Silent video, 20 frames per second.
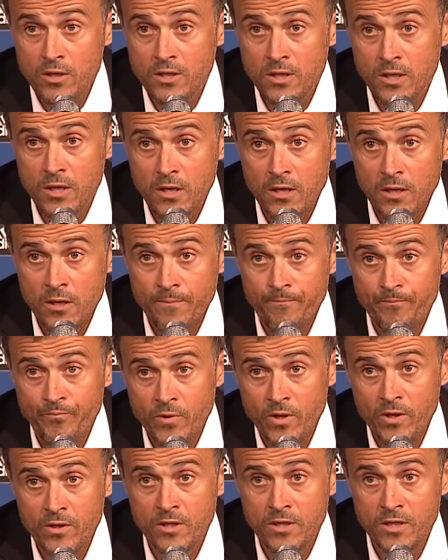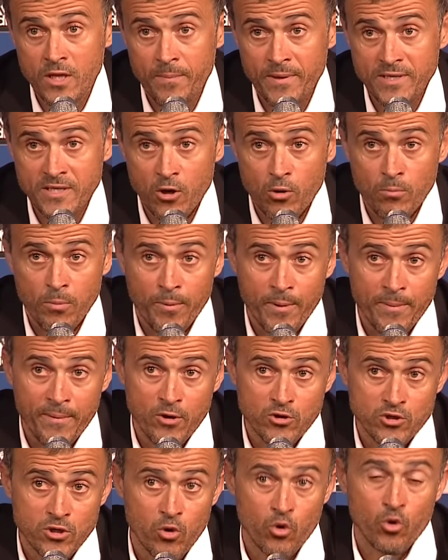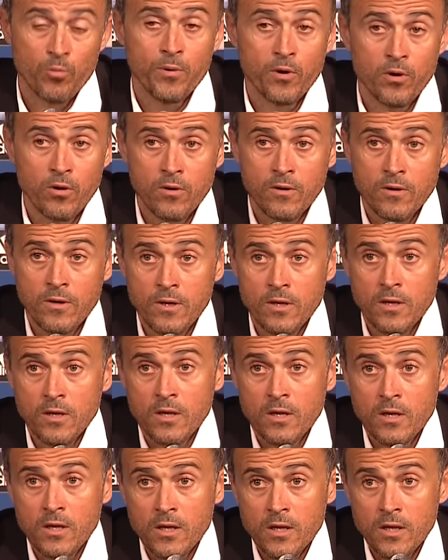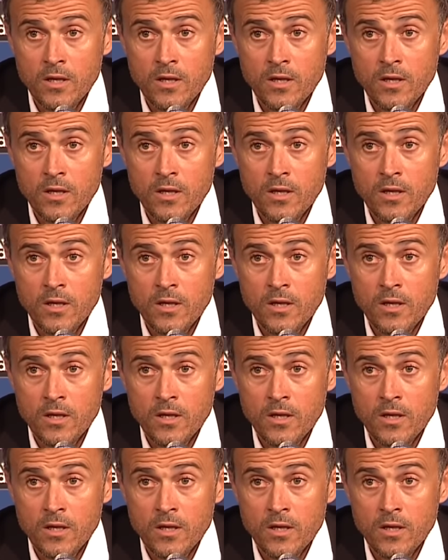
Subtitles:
Our objective is to try and top the group.